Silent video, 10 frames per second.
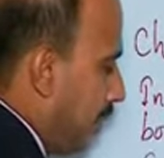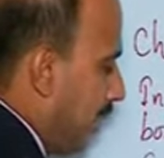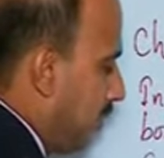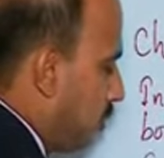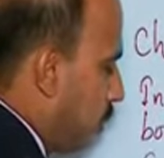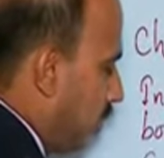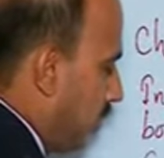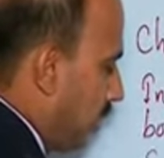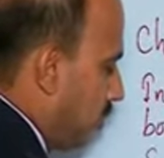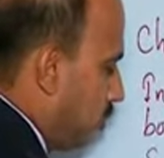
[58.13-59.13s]
placed on
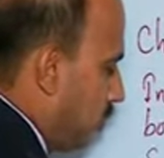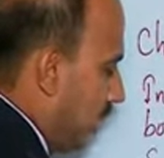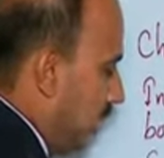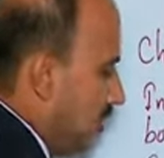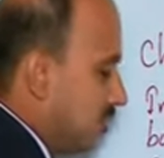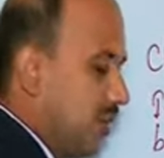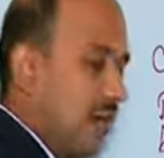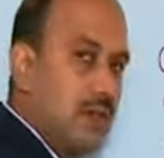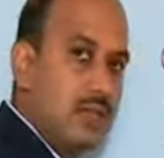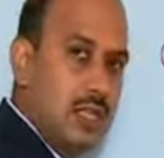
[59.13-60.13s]
the insulated
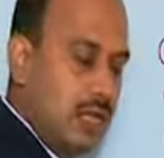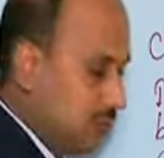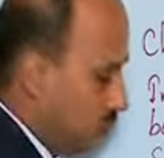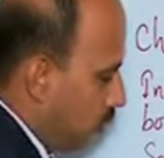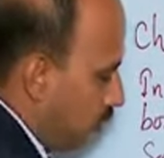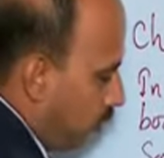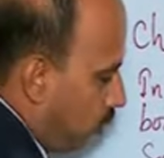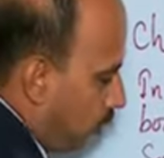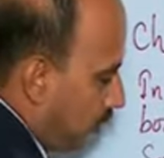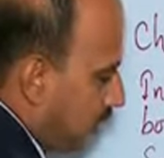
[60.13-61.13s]
stand. There is no flow of the